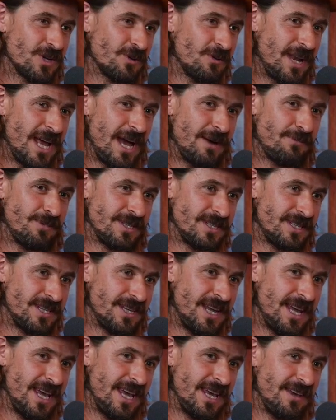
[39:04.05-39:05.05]
rush would happen
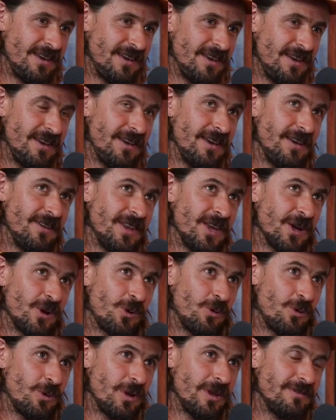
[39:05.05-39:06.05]
today in the
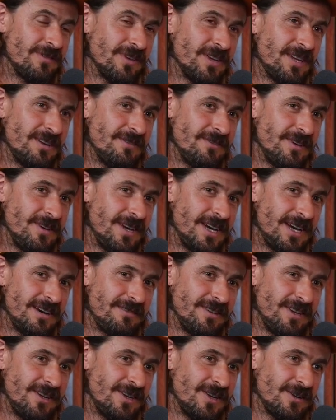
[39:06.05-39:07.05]
equivalent if you
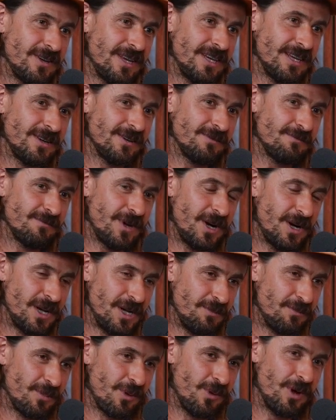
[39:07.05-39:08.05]
have, like
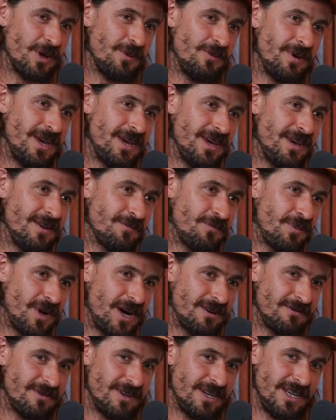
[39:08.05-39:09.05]
unemployment,
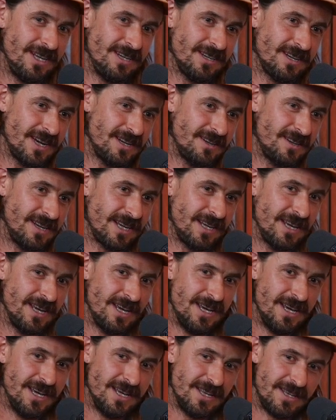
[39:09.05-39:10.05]
poverty, kind of like
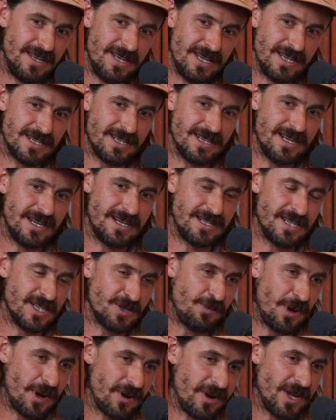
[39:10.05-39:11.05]
this
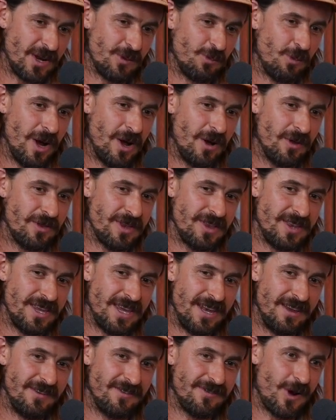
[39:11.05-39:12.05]
disparity in wealth. And
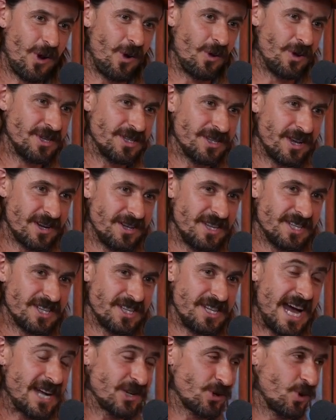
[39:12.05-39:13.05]
then if all of a sudden
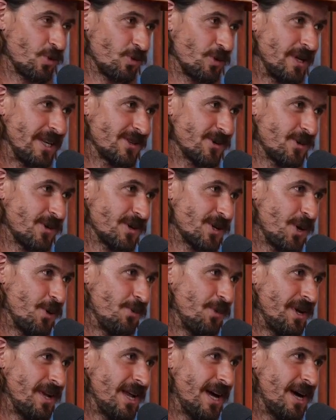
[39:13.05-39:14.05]
this natural resource
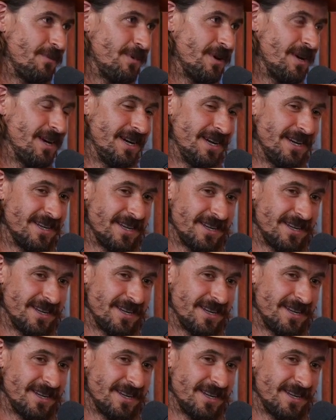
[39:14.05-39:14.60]
opened up